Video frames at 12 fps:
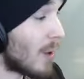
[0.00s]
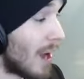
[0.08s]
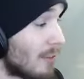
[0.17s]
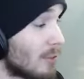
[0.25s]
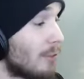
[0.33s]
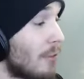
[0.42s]
you
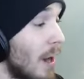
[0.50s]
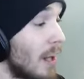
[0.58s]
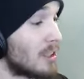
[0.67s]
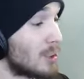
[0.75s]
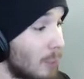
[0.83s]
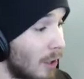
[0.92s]
have to
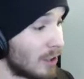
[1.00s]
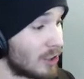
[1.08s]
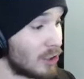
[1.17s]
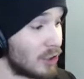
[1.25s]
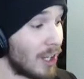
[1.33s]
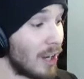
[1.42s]
find
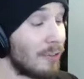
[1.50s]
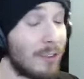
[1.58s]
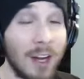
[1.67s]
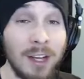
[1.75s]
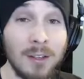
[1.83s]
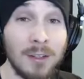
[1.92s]
sponsors. You got to
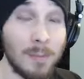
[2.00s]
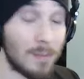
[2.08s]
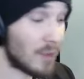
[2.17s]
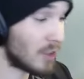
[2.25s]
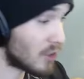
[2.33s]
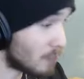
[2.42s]
find
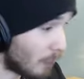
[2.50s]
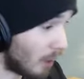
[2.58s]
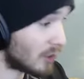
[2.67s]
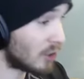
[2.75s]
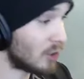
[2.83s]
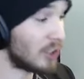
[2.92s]

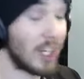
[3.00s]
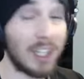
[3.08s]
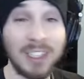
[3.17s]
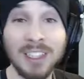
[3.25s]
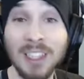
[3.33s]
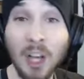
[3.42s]
sponsors. You got
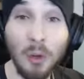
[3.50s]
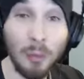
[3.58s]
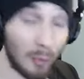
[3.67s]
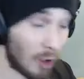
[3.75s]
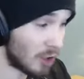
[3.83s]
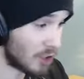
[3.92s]
to sell
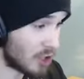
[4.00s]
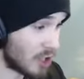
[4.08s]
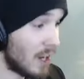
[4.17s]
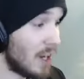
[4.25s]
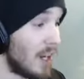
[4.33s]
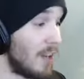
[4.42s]
merch.
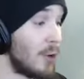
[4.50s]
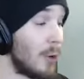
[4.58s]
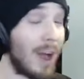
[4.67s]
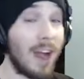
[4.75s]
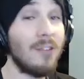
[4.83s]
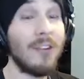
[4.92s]
If you
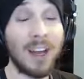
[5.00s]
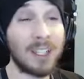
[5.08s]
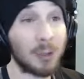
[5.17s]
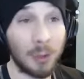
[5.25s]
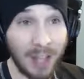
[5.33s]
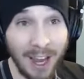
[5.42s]
have
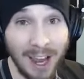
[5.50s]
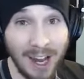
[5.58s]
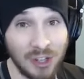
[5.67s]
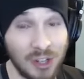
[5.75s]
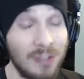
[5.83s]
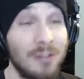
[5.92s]
extra
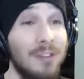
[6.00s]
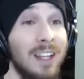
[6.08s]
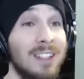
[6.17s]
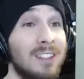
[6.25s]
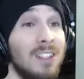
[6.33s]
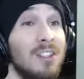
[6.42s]
cash,
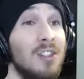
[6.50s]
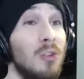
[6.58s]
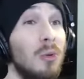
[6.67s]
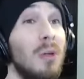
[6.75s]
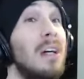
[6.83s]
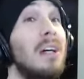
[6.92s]
invest
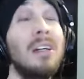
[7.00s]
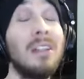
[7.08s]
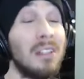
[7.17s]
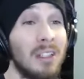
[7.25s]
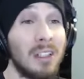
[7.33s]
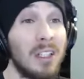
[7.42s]
into
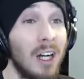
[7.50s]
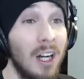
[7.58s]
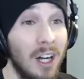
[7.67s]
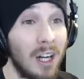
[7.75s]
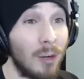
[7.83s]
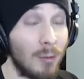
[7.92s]

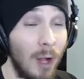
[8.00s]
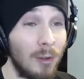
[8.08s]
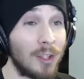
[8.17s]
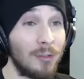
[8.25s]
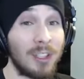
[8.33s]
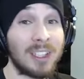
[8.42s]

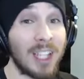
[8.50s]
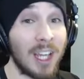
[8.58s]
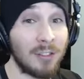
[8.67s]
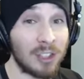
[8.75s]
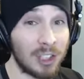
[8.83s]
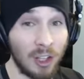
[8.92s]
relatively
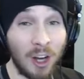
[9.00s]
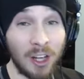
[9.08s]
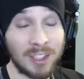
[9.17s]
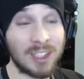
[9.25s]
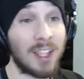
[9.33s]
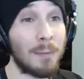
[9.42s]
safe
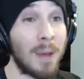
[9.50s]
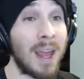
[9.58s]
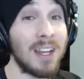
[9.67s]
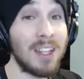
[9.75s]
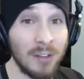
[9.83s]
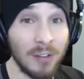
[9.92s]
stocks that
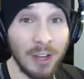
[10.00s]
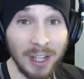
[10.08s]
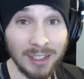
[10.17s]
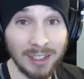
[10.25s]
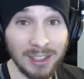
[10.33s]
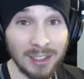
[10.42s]
pay
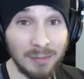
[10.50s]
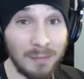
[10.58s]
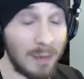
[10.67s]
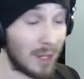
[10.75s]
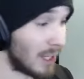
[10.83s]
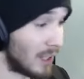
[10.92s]
dividends,
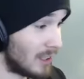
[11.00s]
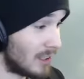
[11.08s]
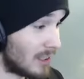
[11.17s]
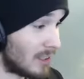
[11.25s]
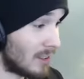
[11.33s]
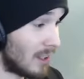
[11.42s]

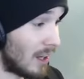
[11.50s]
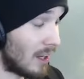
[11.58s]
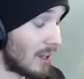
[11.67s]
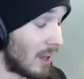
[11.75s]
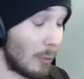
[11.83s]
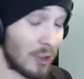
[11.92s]
because
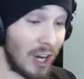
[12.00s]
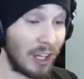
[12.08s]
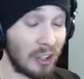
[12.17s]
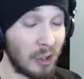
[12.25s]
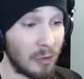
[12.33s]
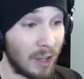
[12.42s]
I wish I
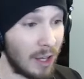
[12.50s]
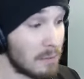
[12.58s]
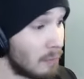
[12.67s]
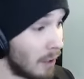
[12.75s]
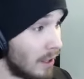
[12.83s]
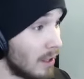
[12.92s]
could do
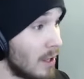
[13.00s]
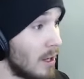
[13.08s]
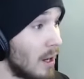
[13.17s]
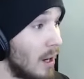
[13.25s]
that, but